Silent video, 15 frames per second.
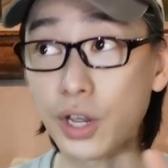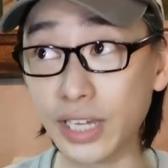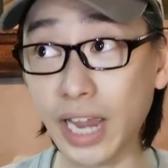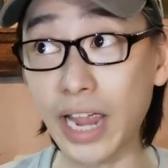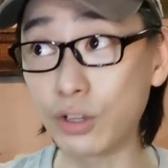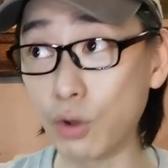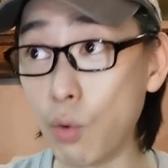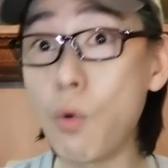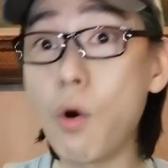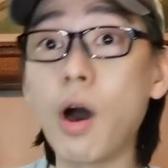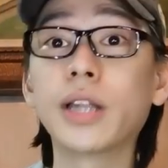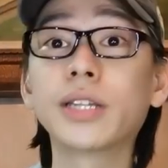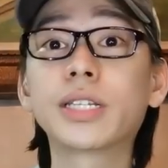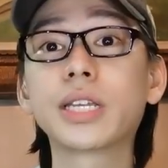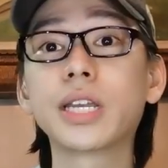because I
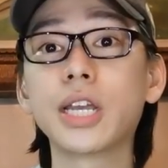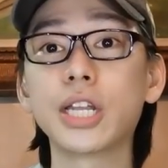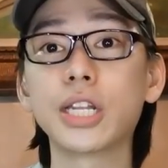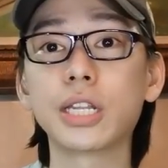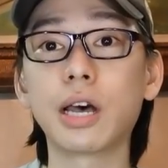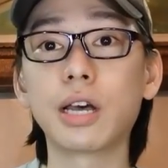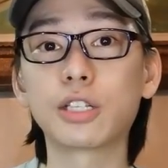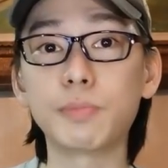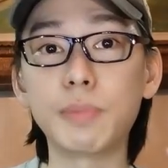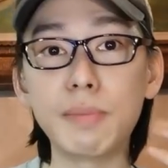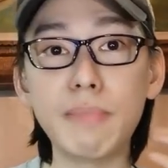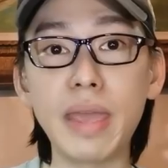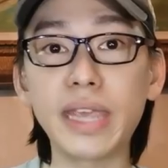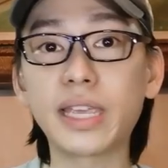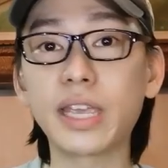don't want
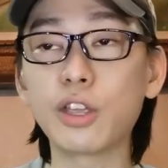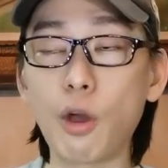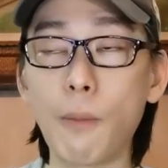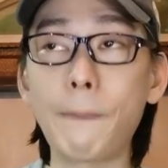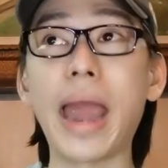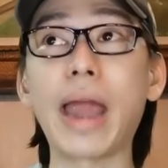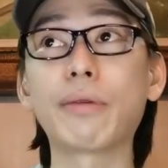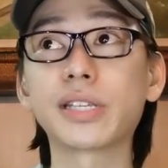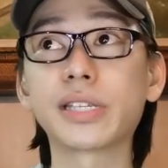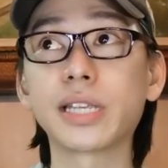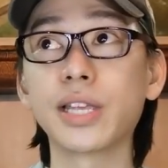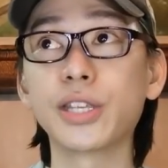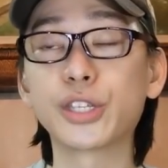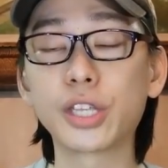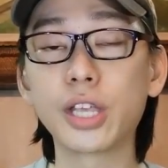to be making
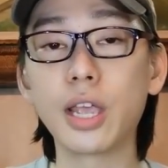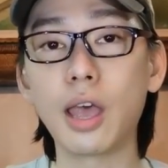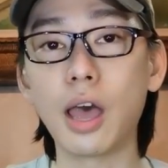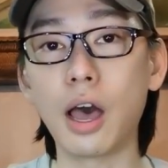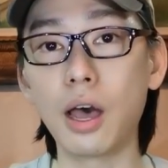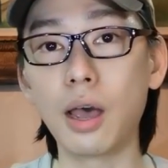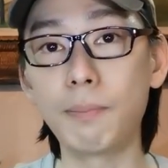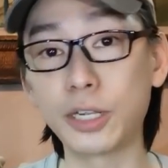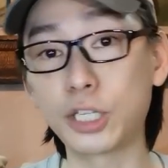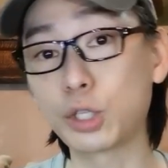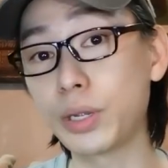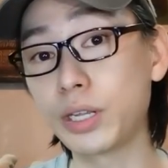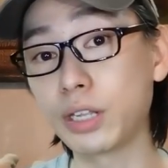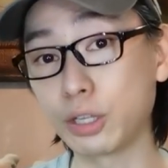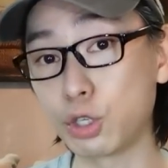comparisons
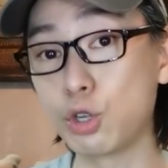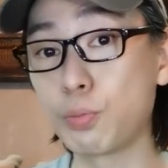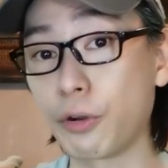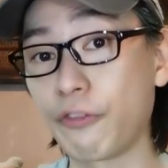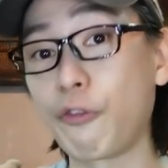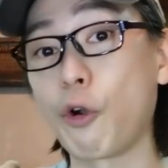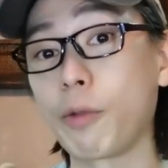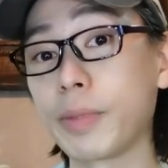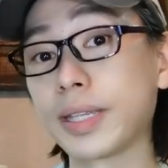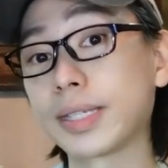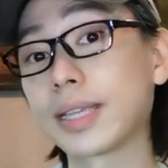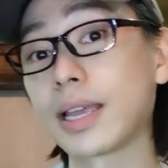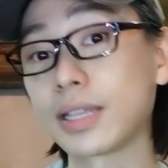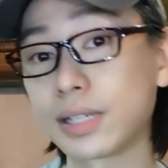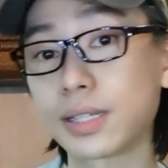between the two
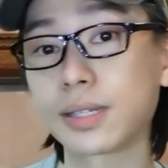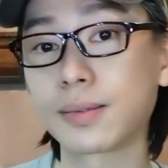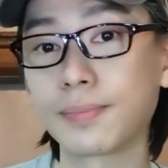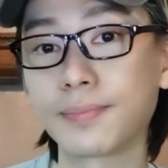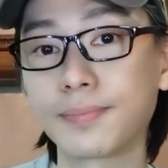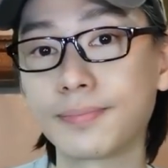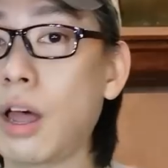performances.